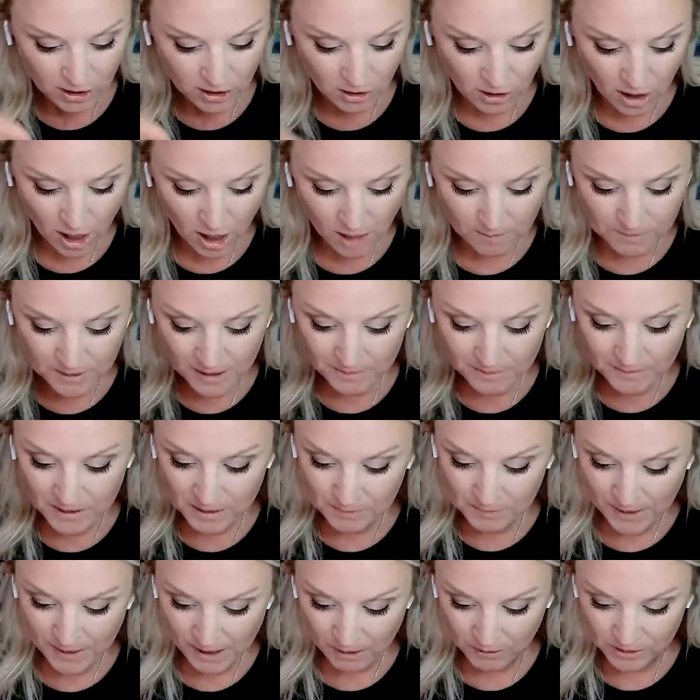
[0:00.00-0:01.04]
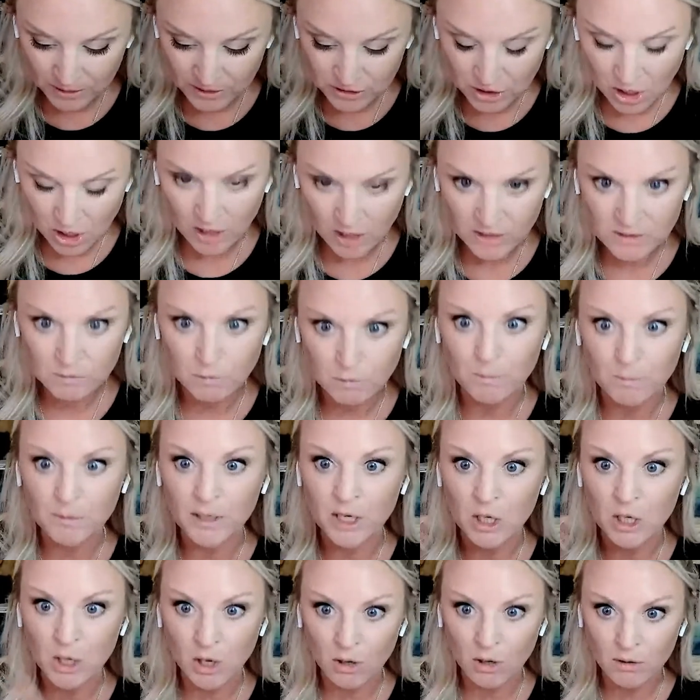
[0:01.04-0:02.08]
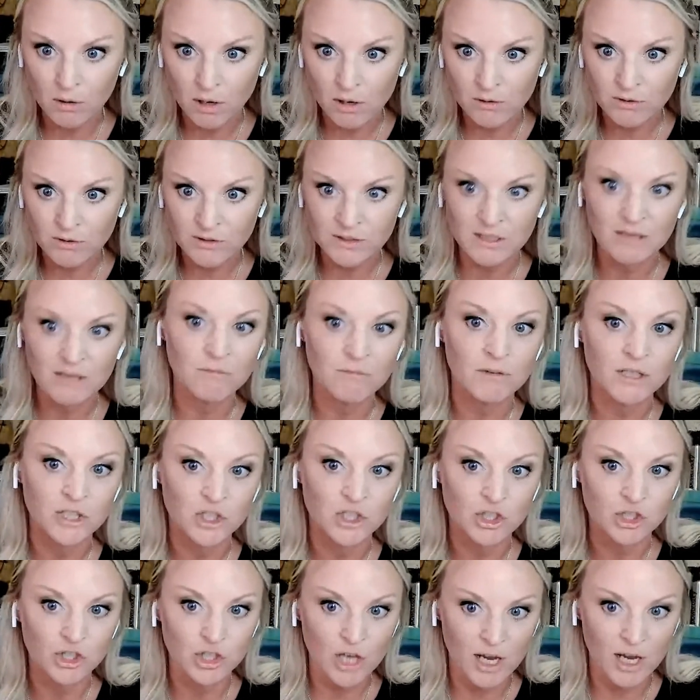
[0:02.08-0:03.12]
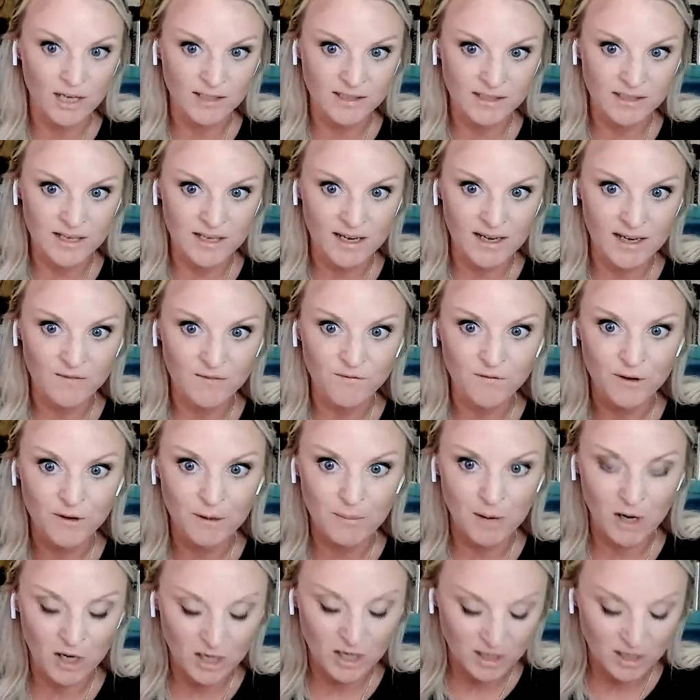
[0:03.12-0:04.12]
your upcoming Power Talks will be co-hosted with Justin from our